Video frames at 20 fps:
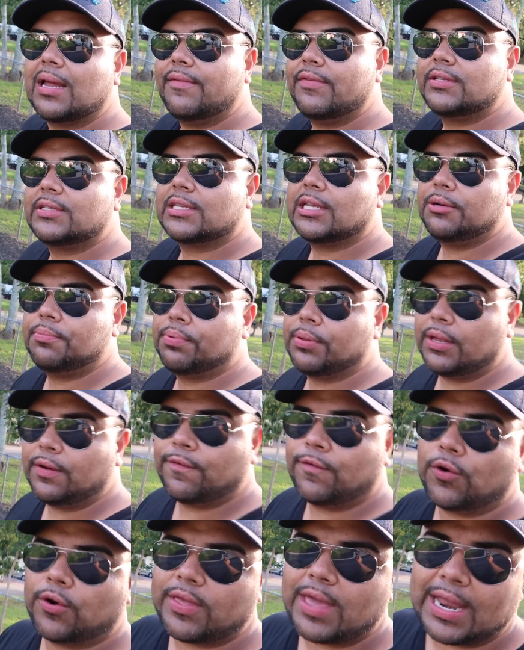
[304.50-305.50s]
kind of a skid
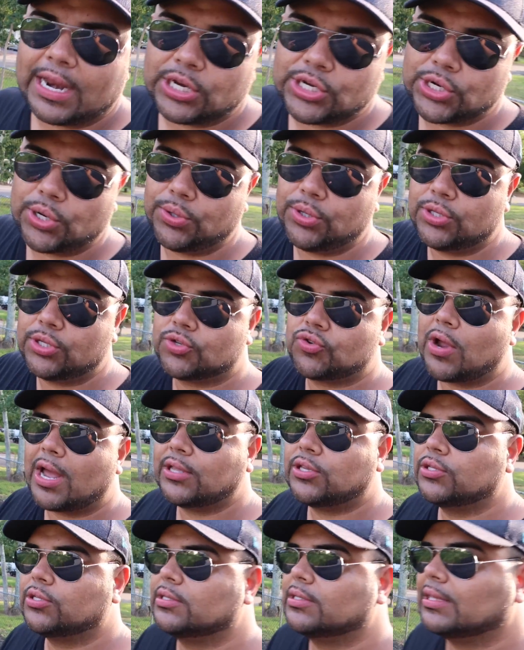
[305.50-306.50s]
plate for that. I showed you the
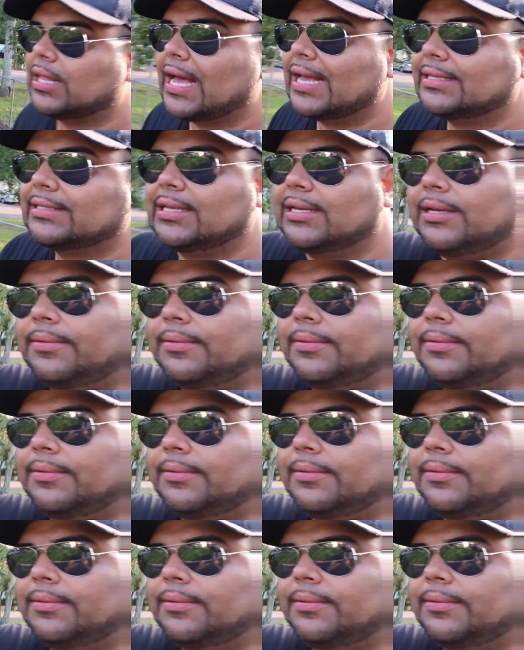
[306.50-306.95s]
scratches last